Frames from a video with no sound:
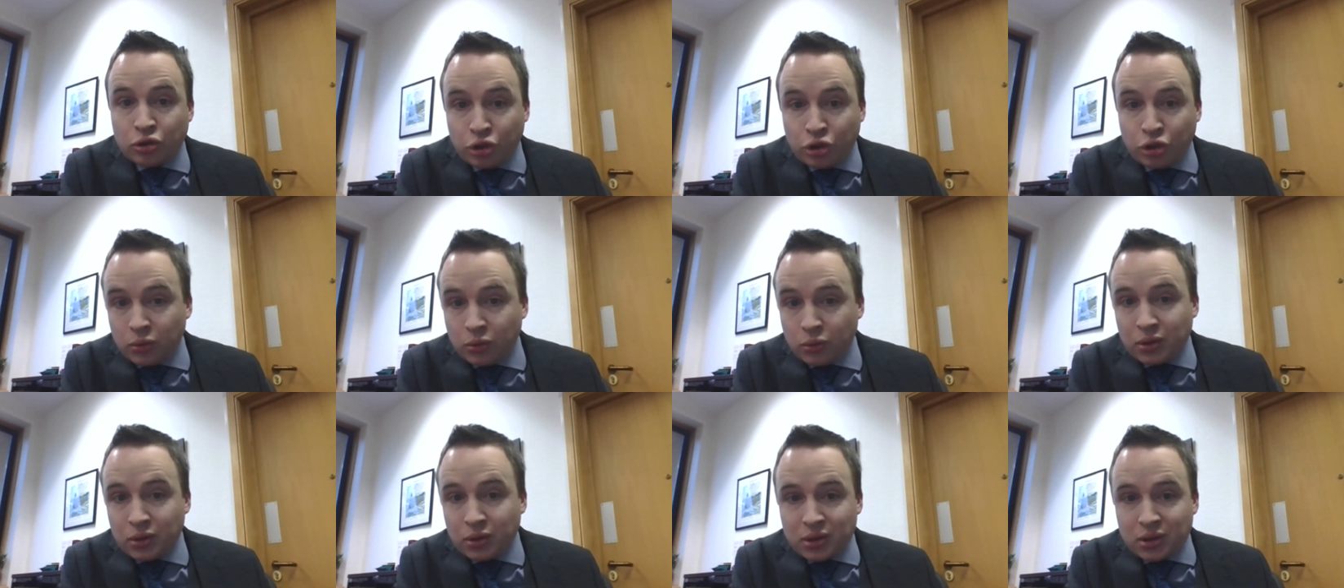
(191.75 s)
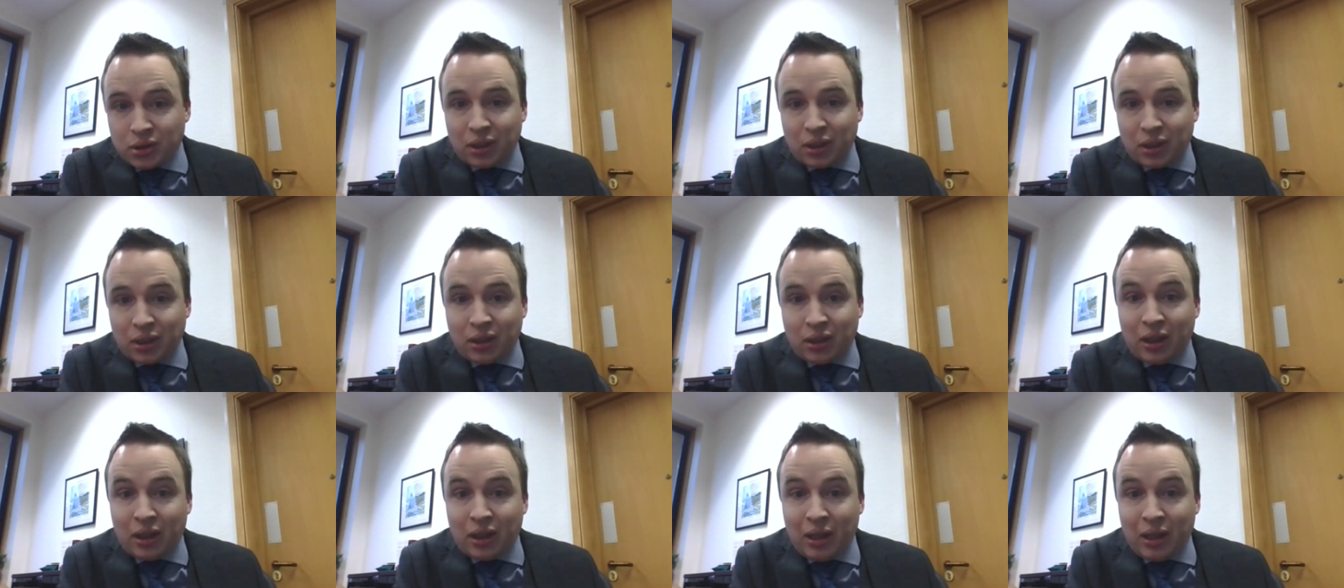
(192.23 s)
do
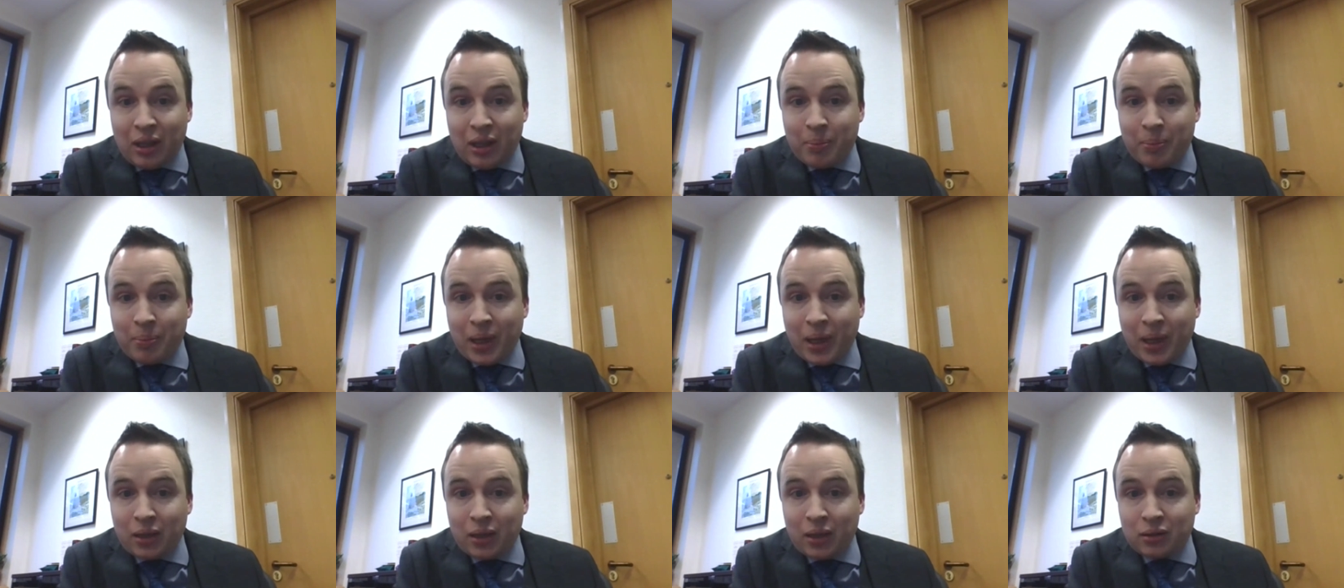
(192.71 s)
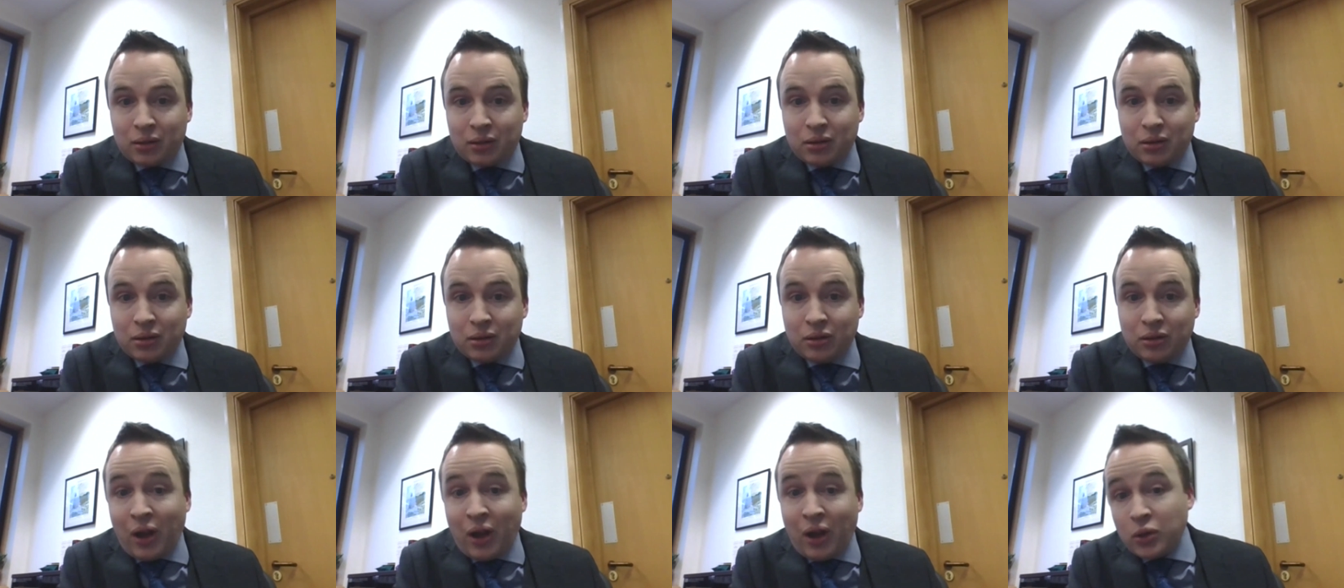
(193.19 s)
understand the impact
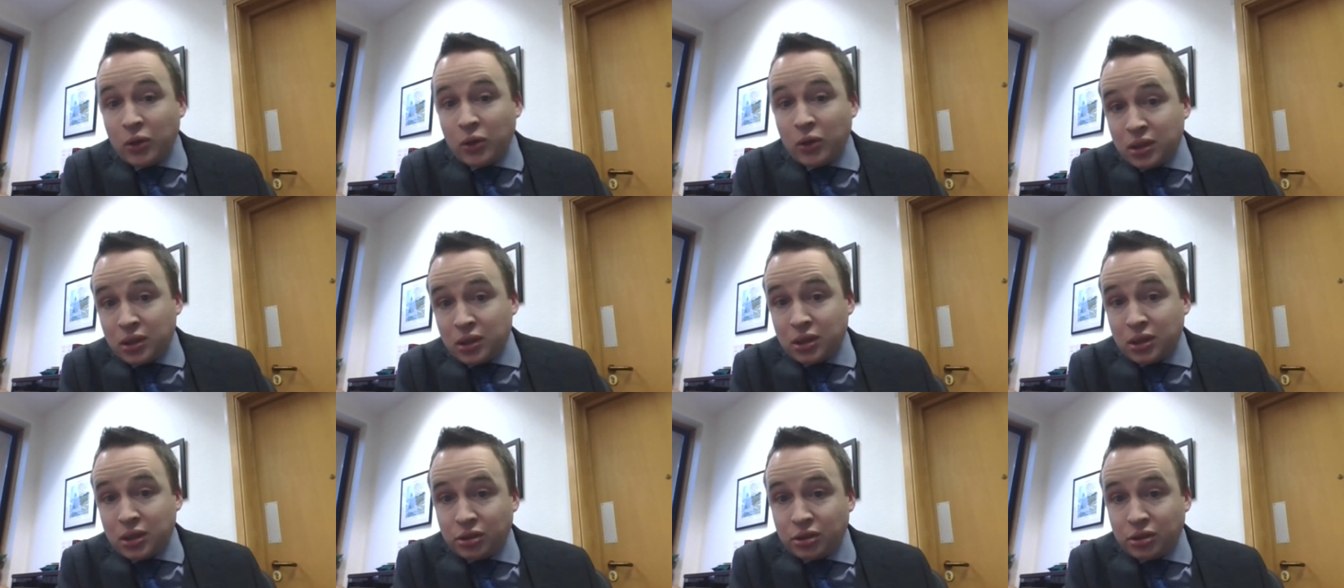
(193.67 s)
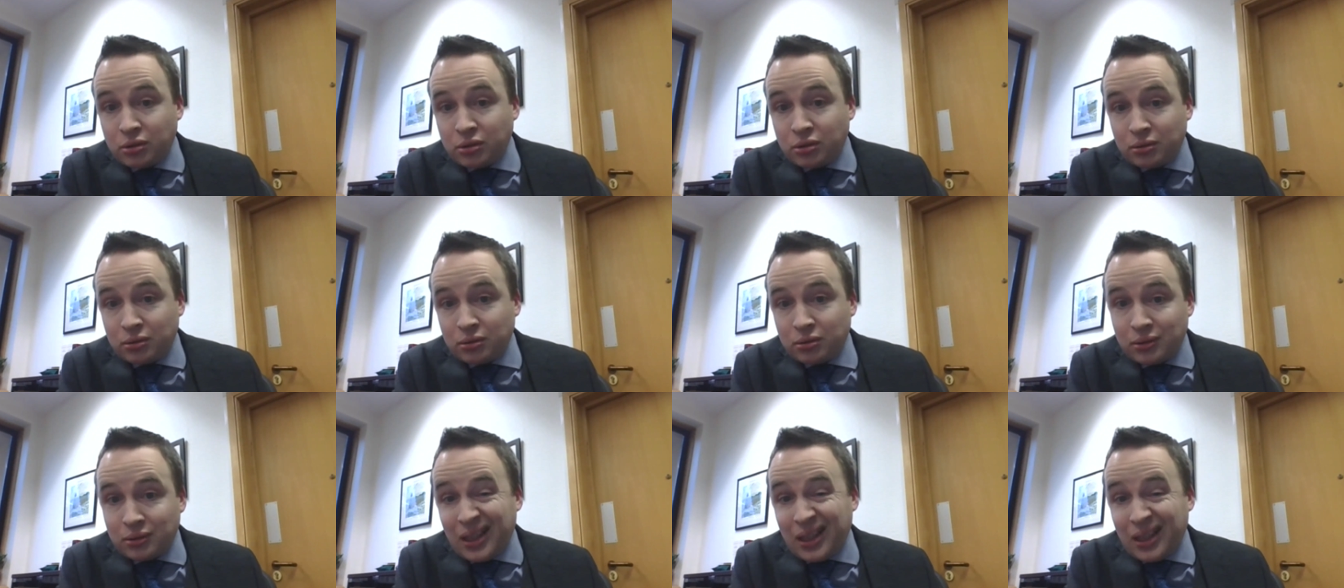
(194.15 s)
of our
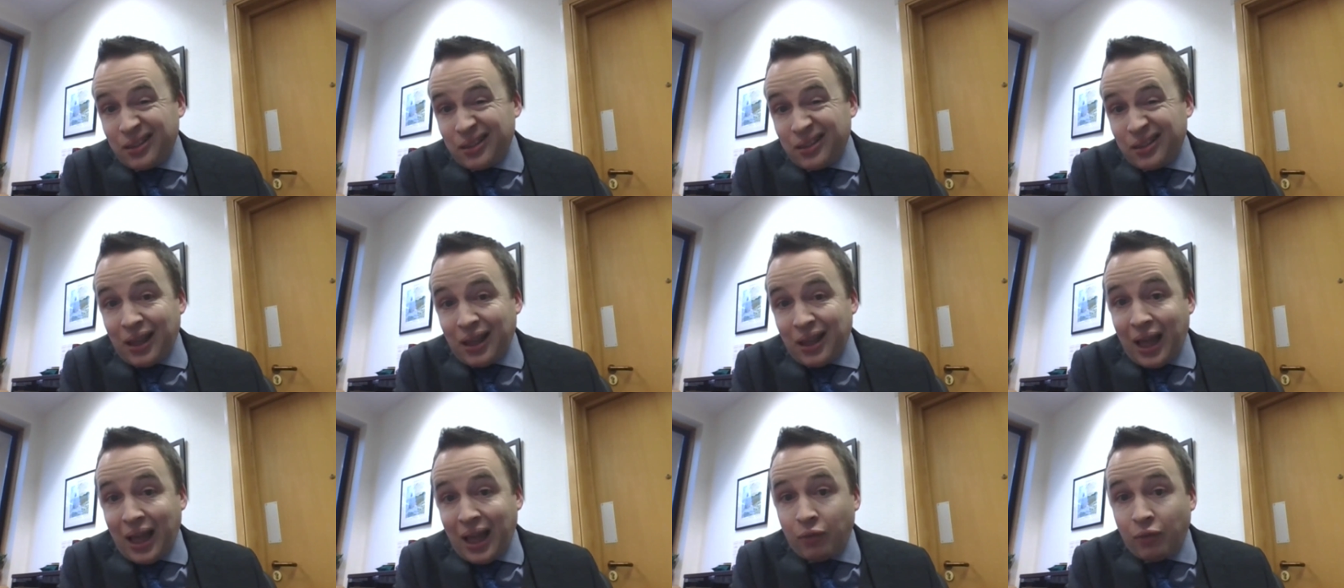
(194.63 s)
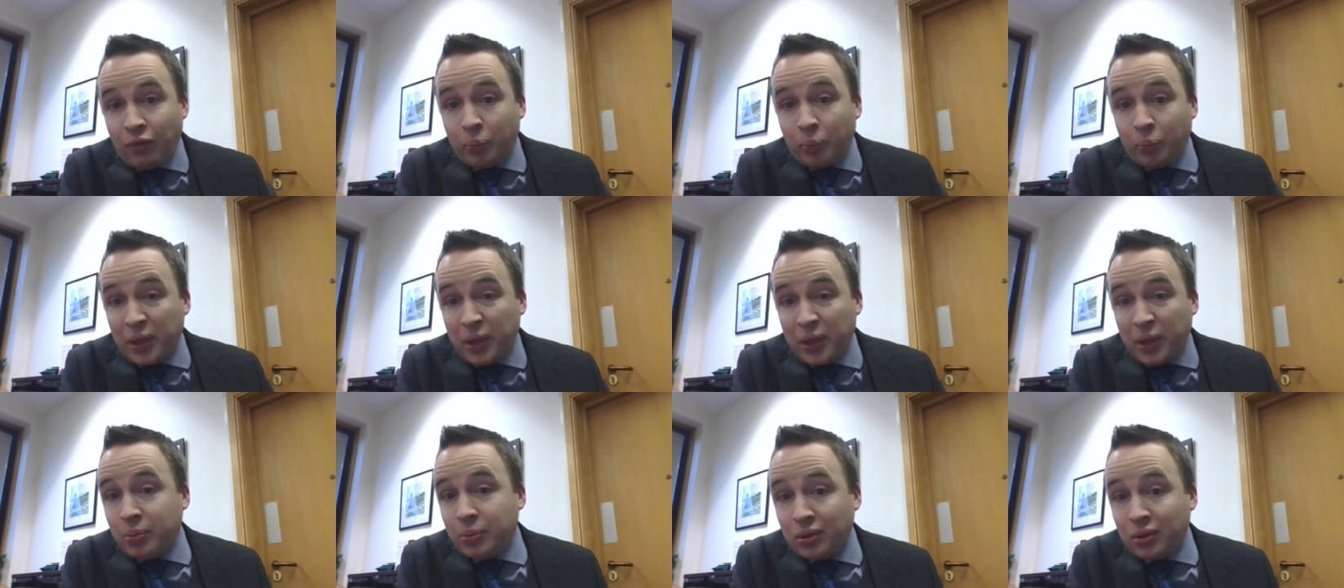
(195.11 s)
decisions that have
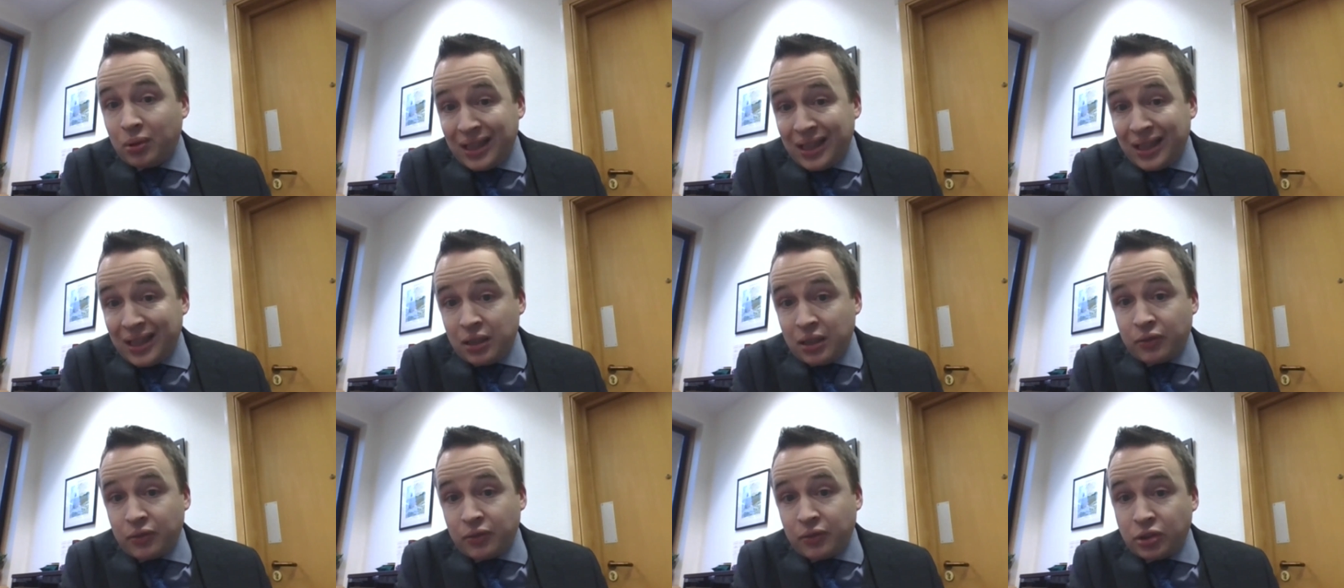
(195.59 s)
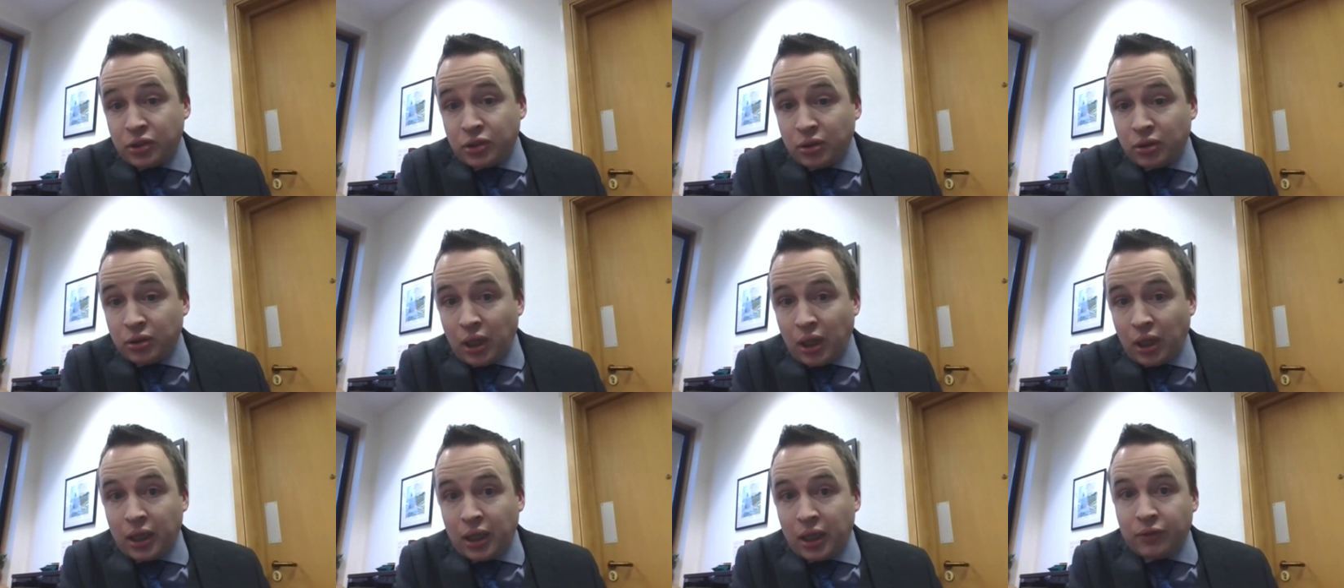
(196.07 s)
on people's
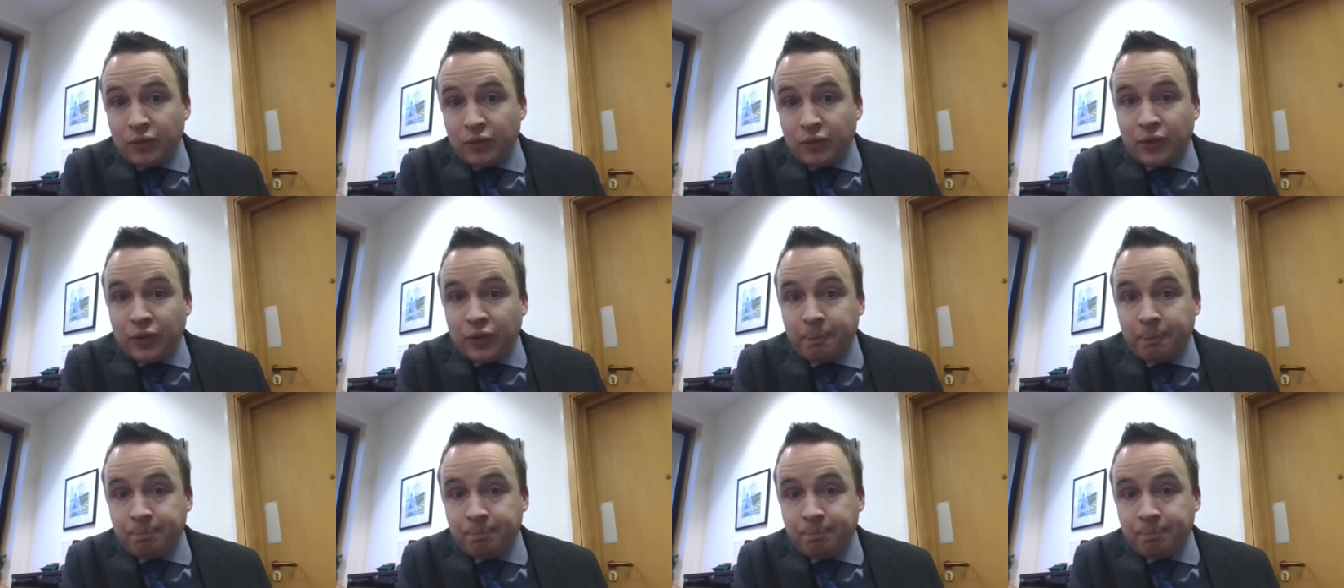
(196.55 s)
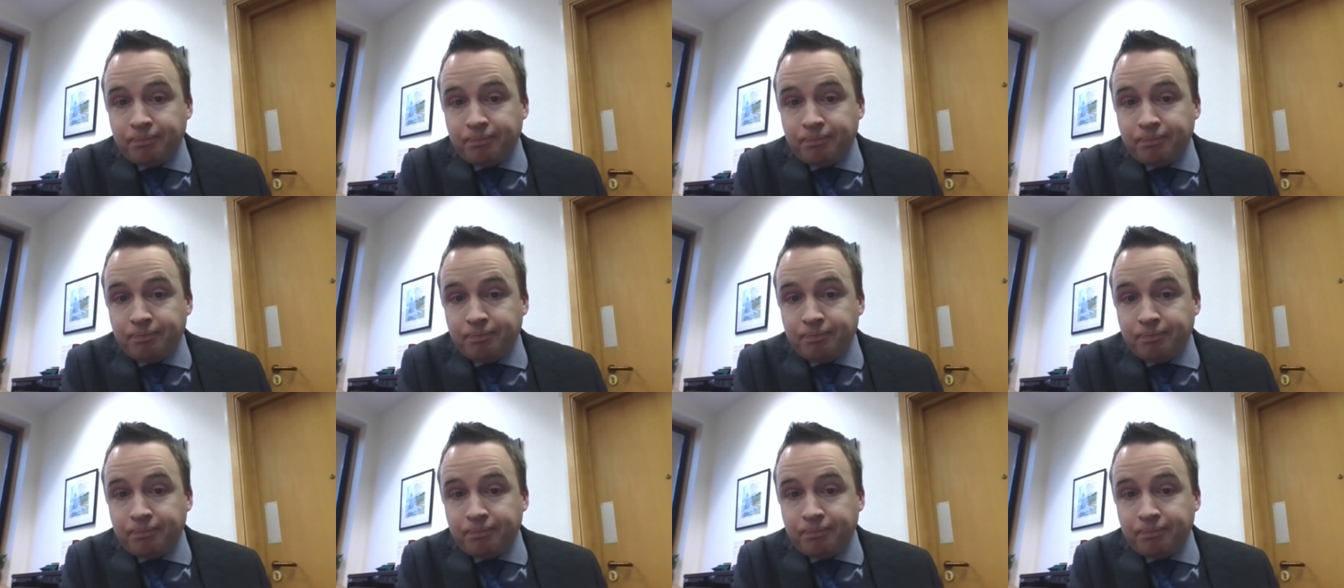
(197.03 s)
individual lives.